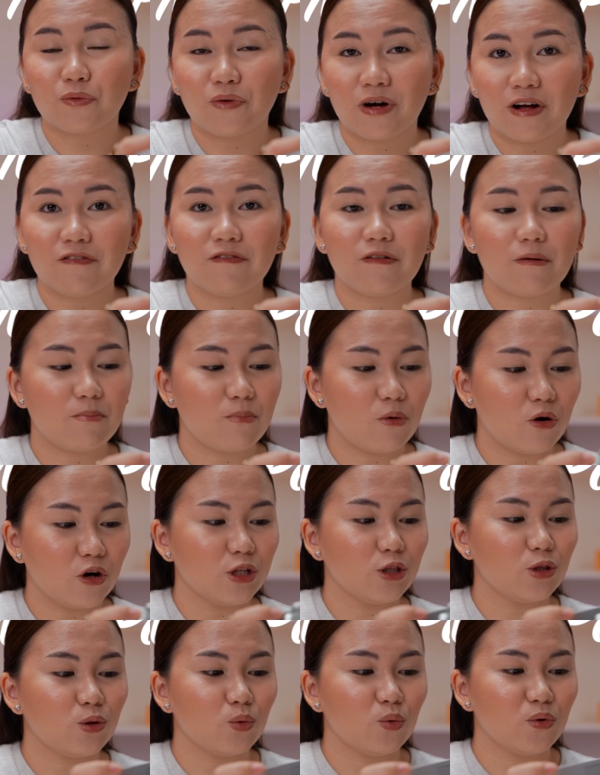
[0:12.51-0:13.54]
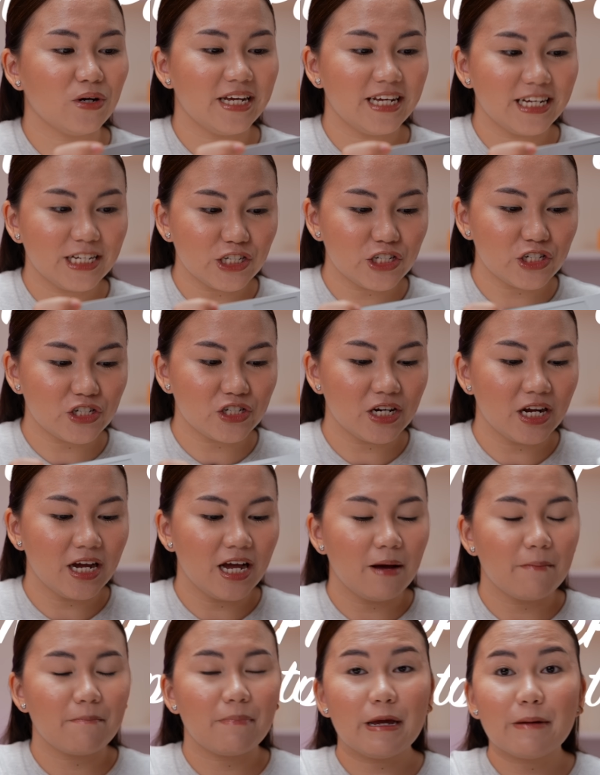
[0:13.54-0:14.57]
12.2-inch
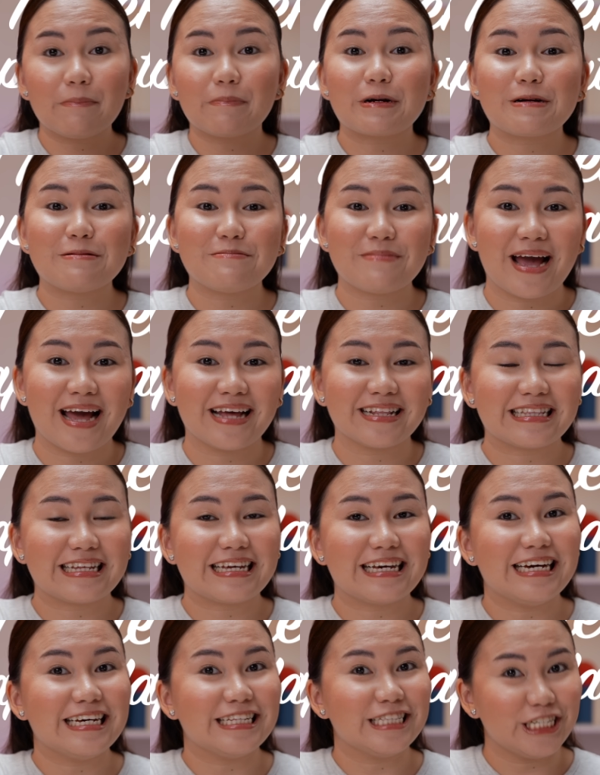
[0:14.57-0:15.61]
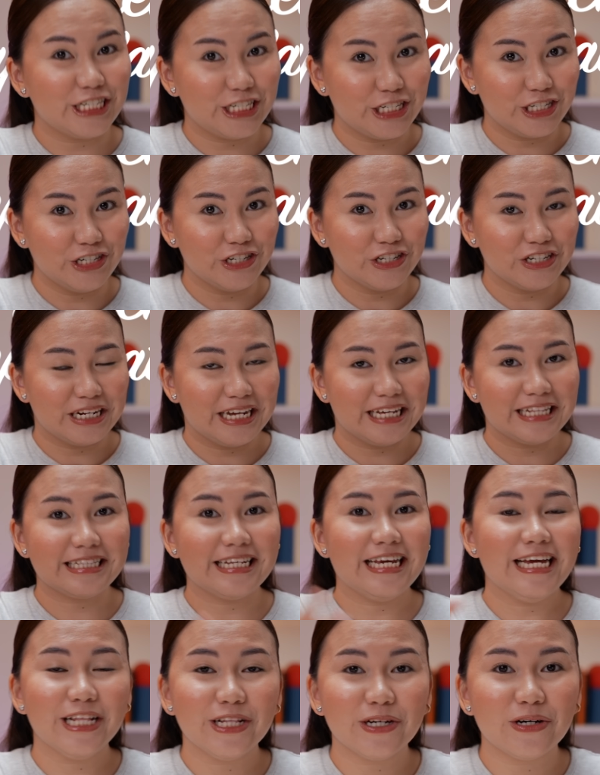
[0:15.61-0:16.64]
Paper Matte Edition. And
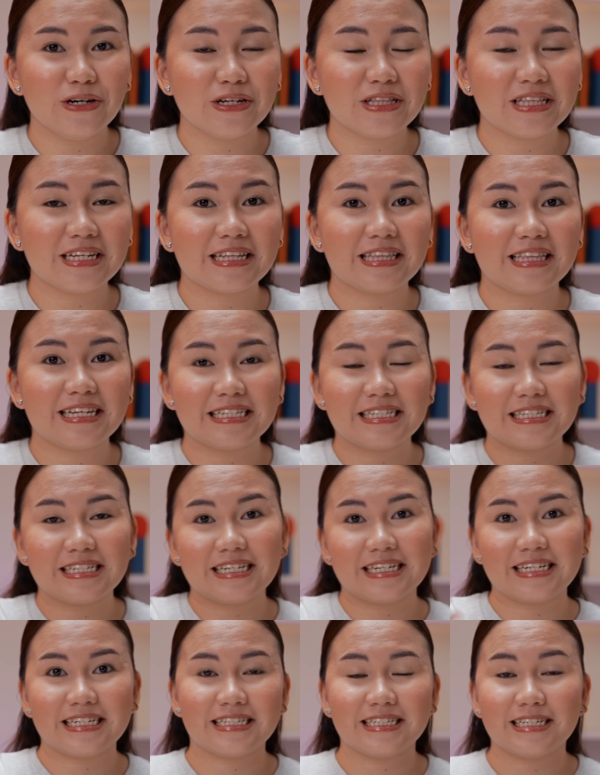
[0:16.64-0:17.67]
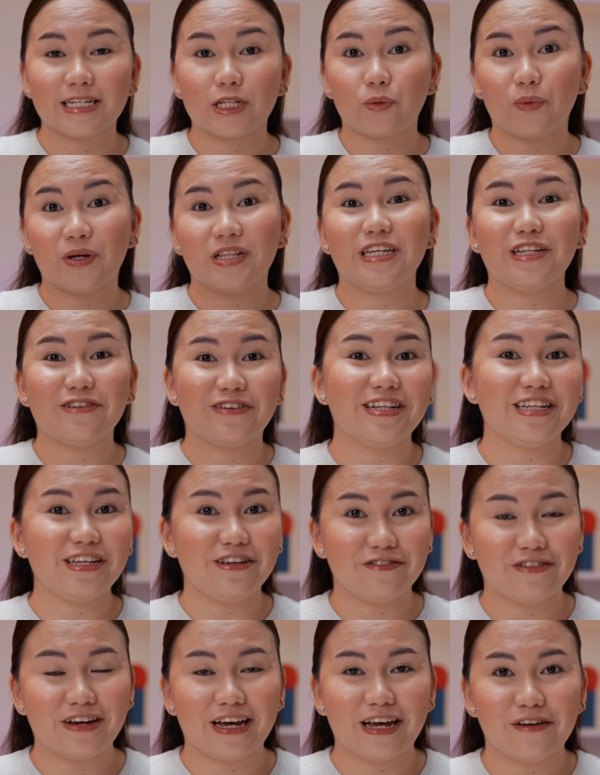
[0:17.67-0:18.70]
take note, this is the
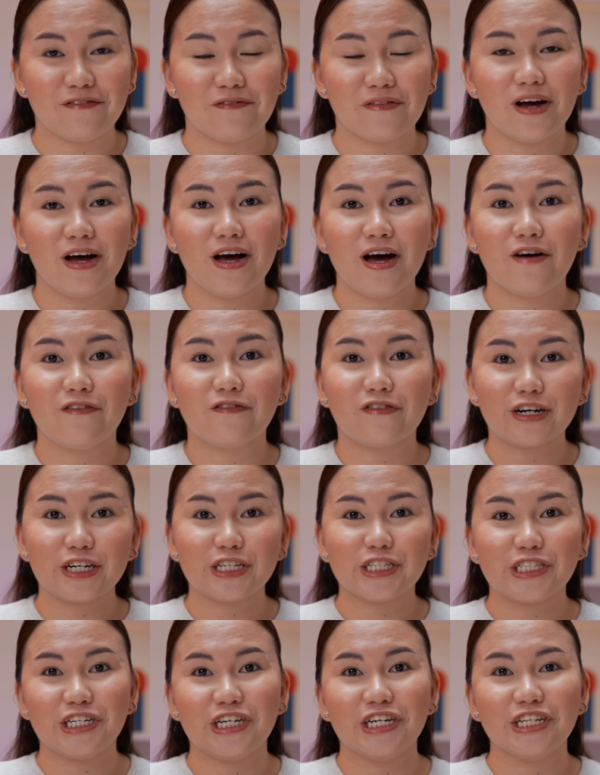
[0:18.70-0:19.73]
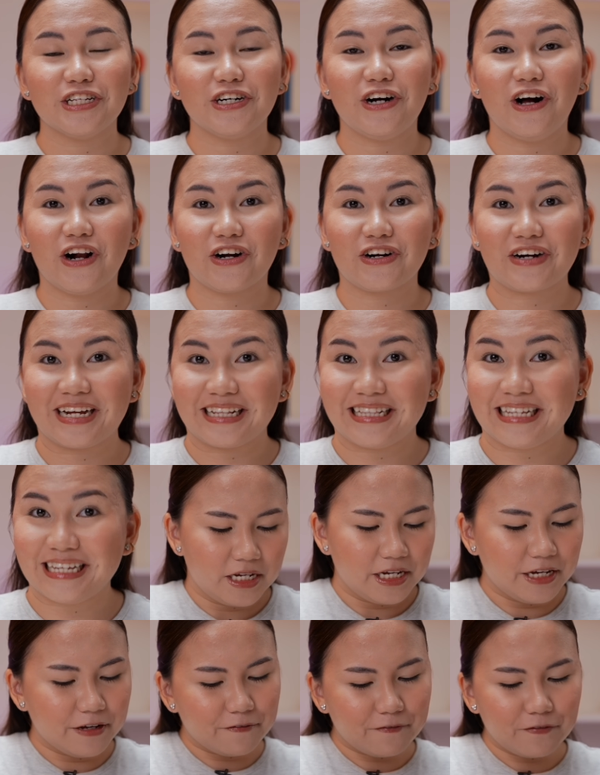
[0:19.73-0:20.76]
2025 version already.
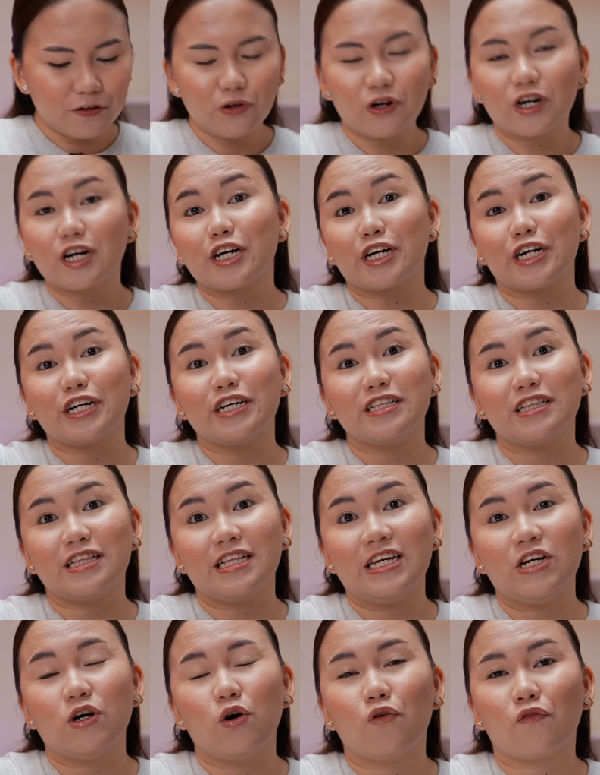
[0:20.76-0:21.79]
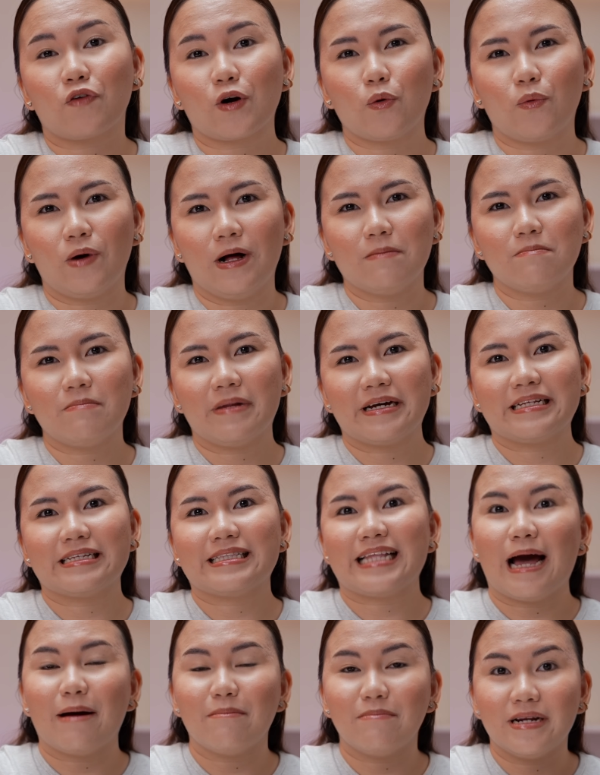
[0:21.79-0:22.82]
If you are currently overwhelmed by the
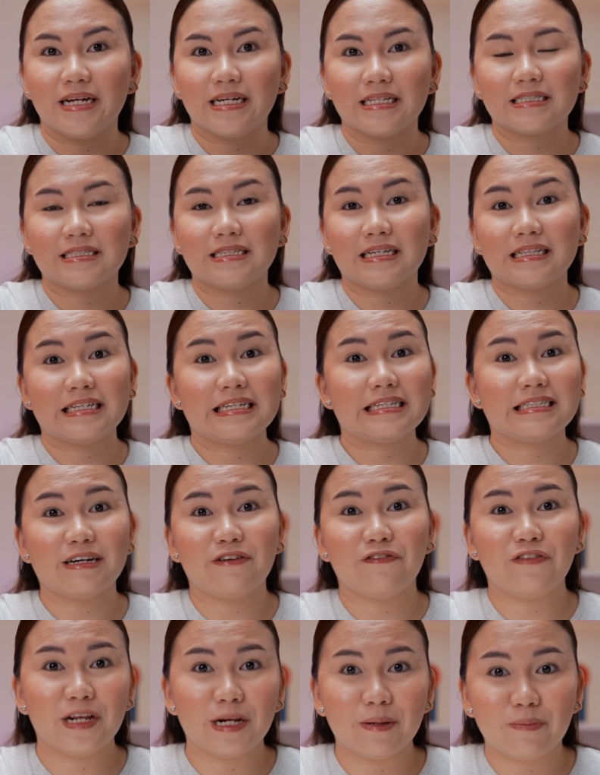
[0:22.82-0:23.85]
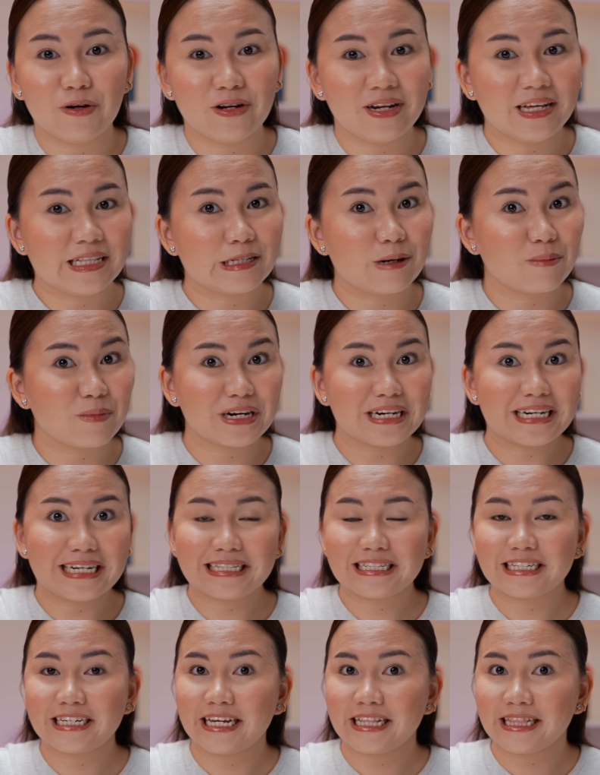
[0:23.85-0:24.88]
tablets that is available in the market
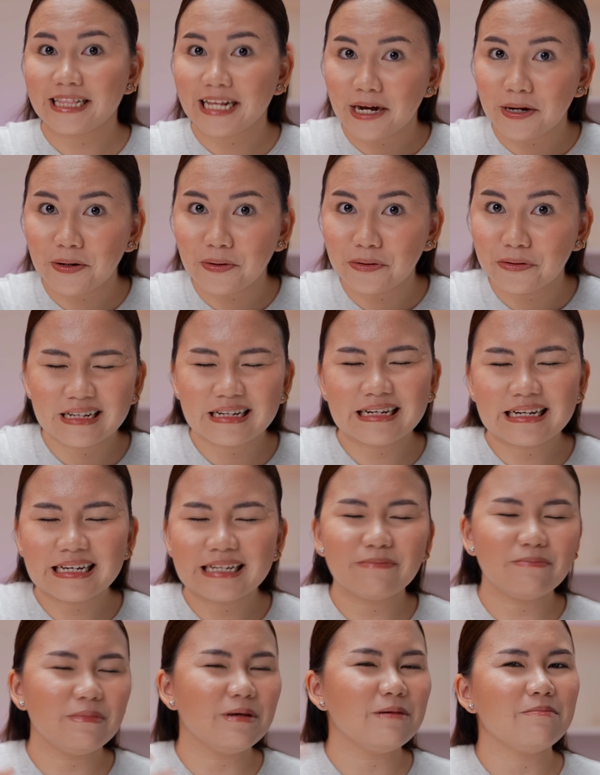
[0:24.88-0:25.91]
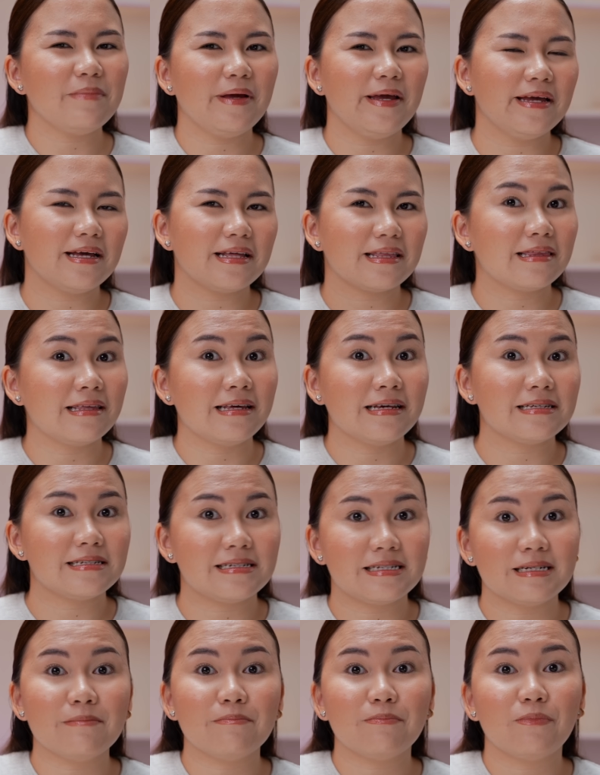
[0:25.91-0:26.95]
right now, let me make things
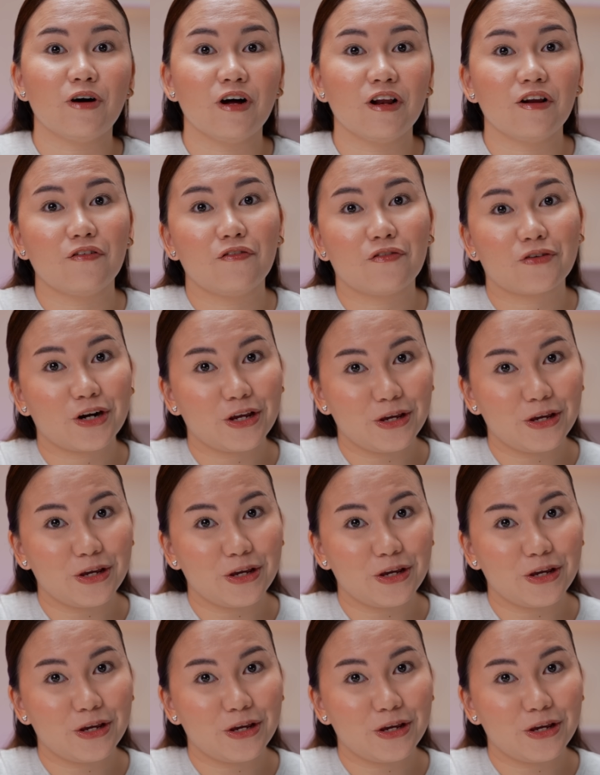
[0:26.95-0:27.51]
simple for